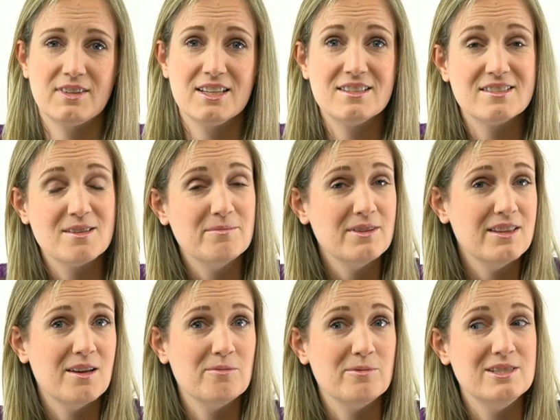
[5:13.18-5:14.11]
It's something
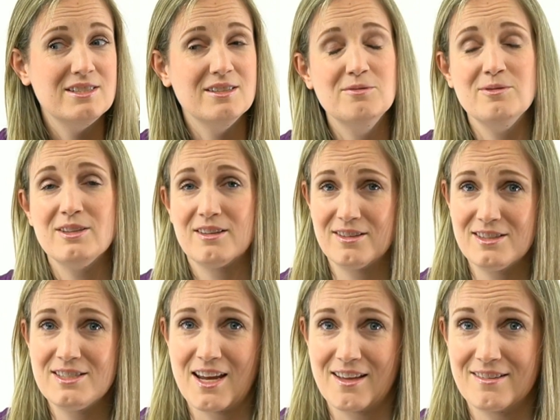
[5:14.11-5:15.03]
that we deal with on the
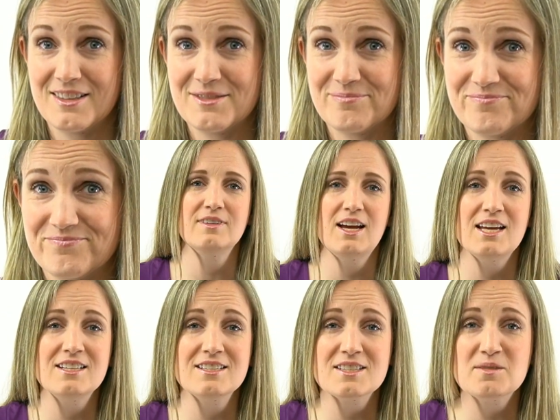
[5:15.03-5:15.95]
daily.
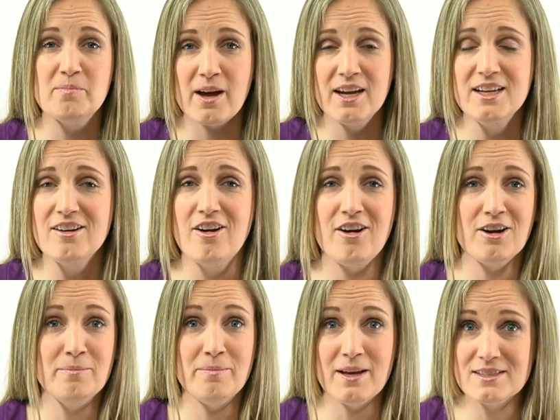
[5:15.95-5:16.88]
And despite
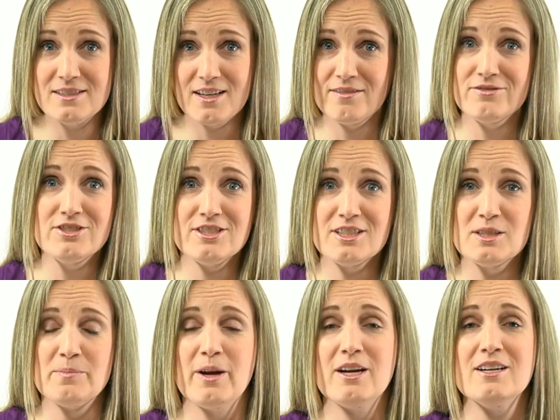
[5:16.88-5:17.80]
our best efforts
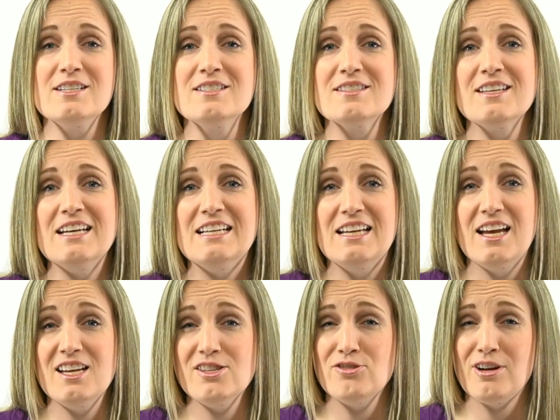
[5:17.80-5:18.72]
as parents,
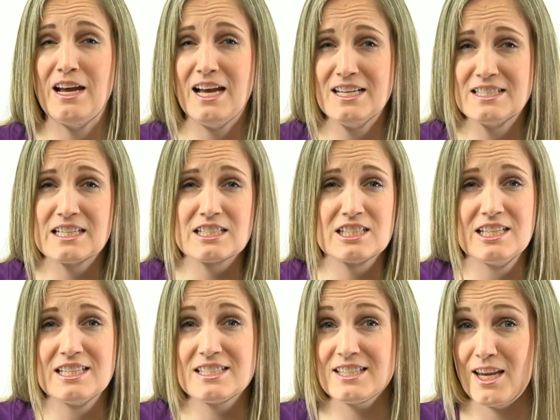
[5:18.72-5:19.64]
Ezra has
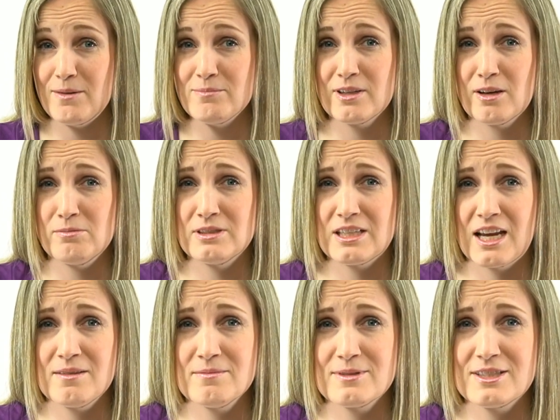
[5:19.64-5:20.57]
actually escaped a couple
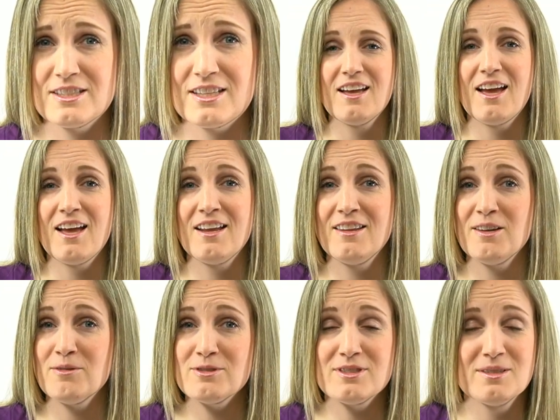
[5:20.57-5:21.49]
times. And
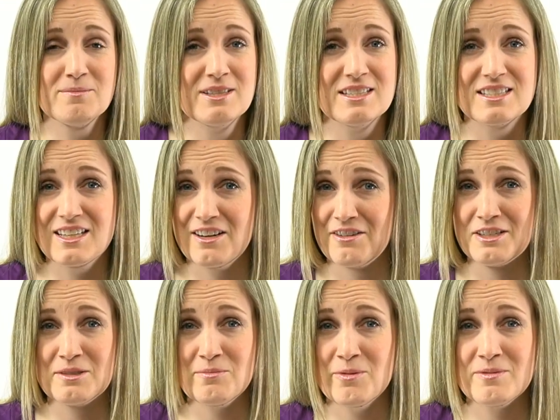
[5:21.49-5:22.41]
there were some of the
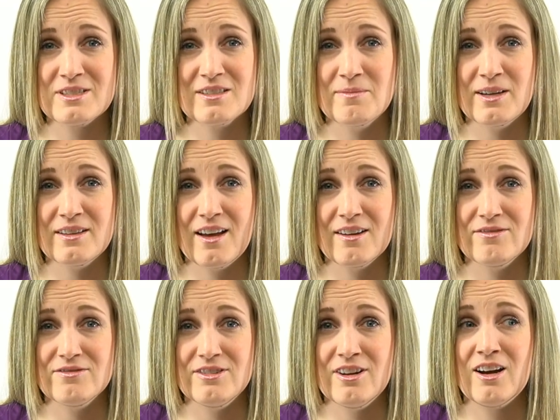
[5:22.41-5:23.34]
scariest moments of my life,
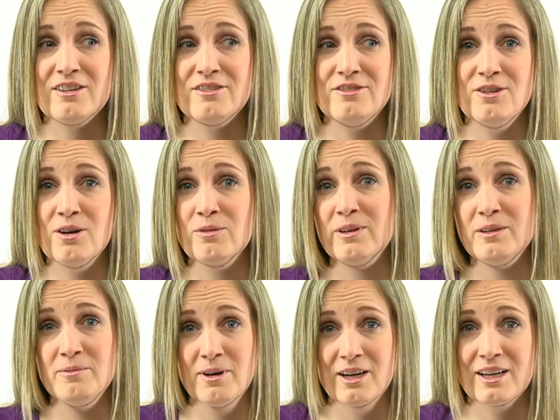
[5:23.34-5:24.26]
not
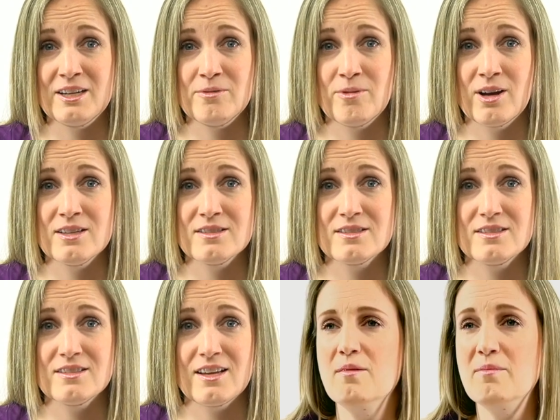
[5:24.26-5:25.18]
knowing where he
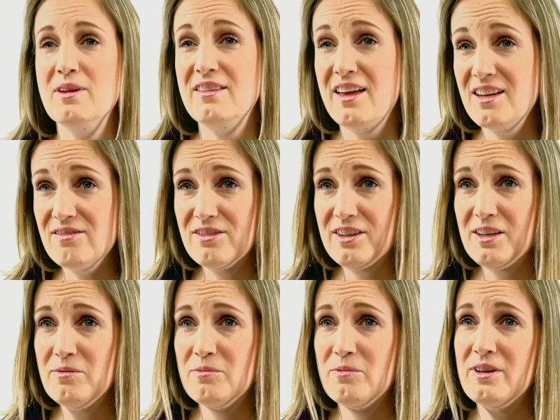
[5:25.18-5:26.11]
was. But thankfully,
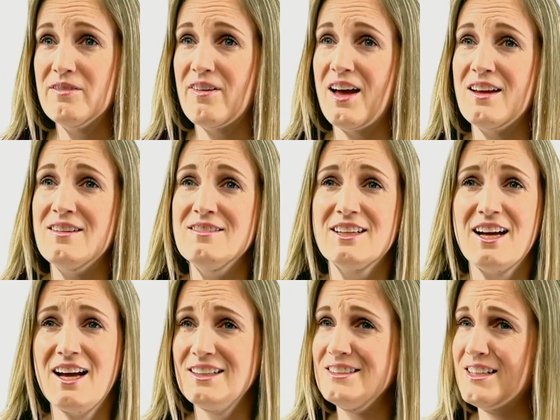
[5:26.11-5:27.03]
we've had
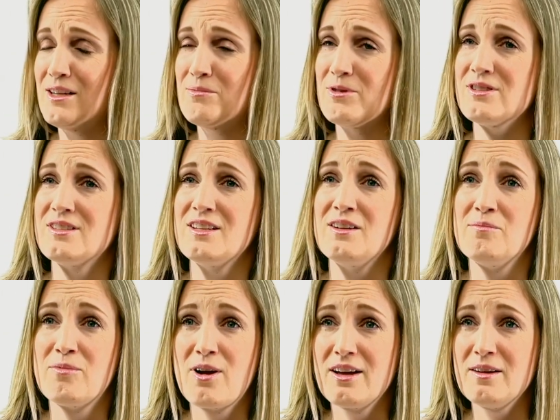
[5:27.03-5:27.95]
kind neighbors that have
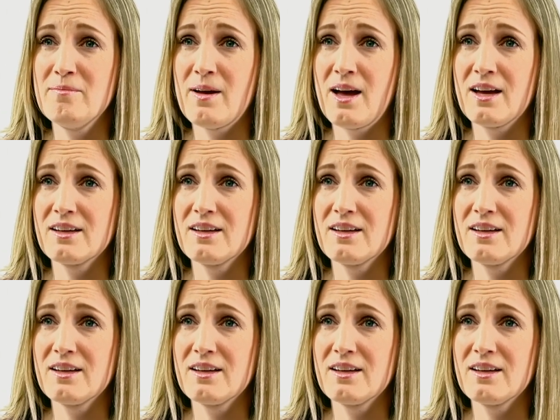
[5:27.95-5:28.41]
brought him back.